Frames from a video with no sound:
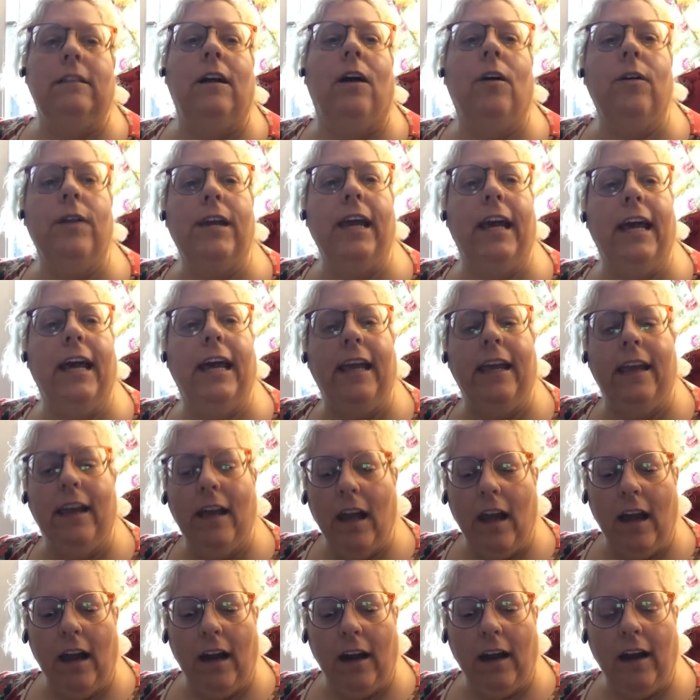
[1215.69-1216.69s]
Okay,
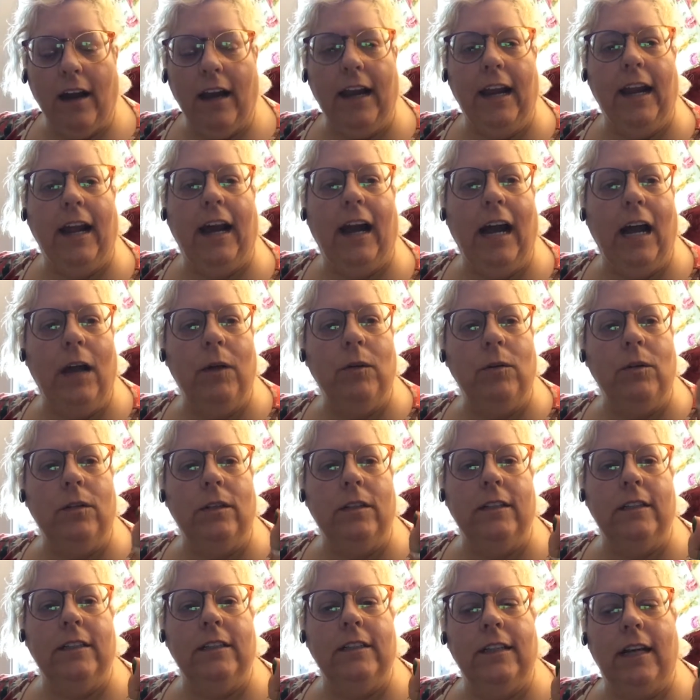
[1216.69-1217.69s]
alright, I
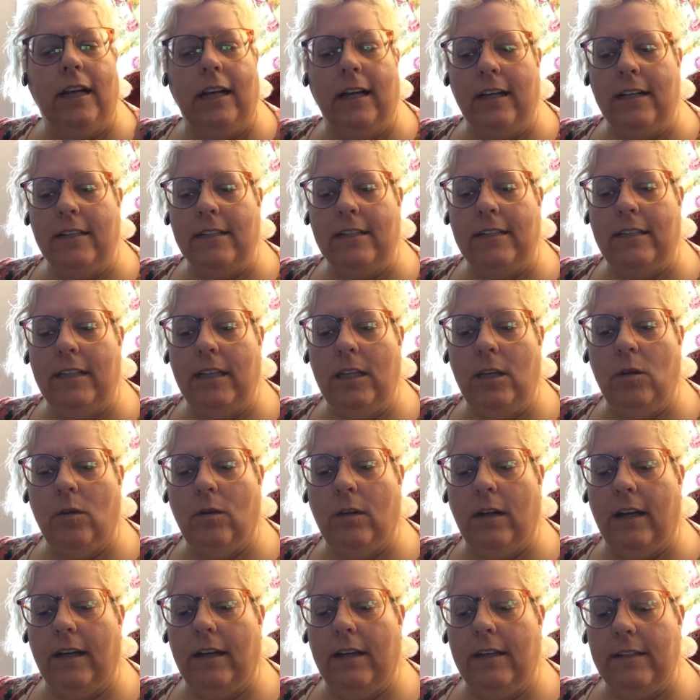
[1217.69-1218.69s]
will see you
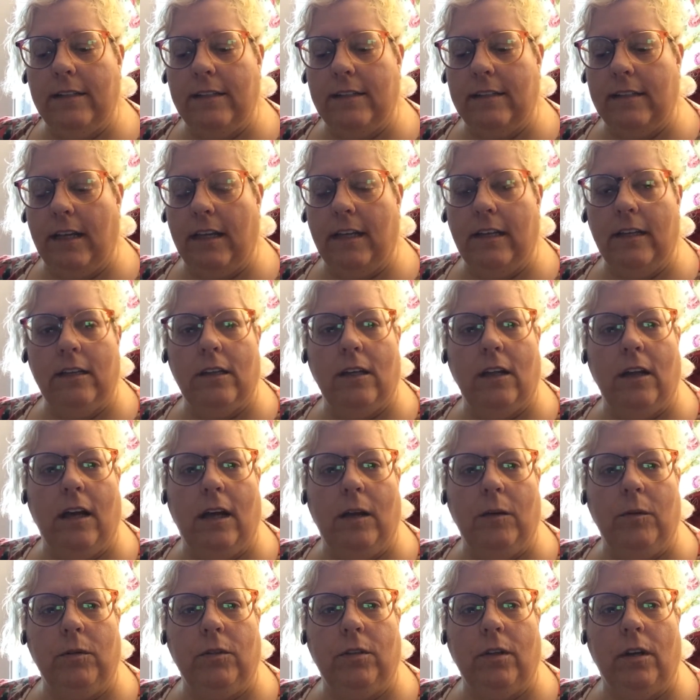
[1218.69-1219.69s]
guys, and
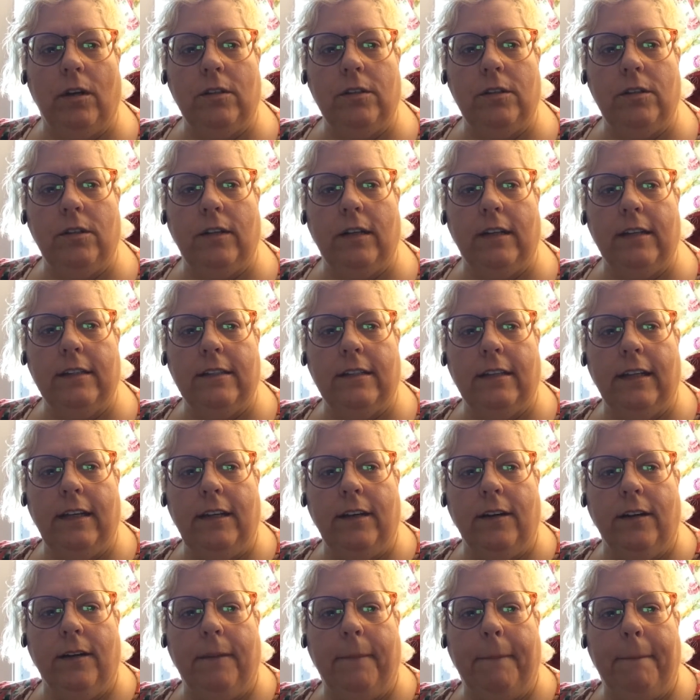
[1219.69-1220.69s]
I will talk to you guys
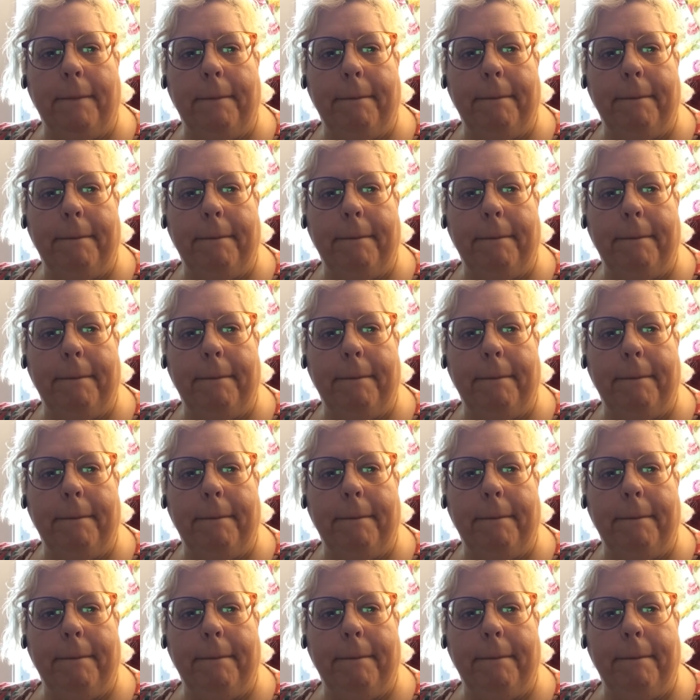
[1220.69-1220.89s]
later.